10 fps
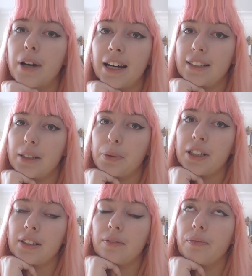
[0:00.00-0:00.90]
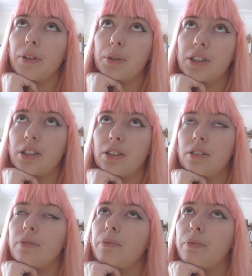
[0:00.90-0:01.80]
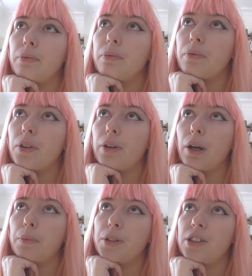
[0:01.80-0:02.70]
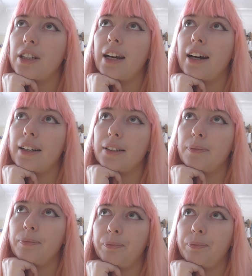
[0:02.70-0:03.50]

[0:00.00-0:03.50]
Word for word: antidepressant. There was three options I had.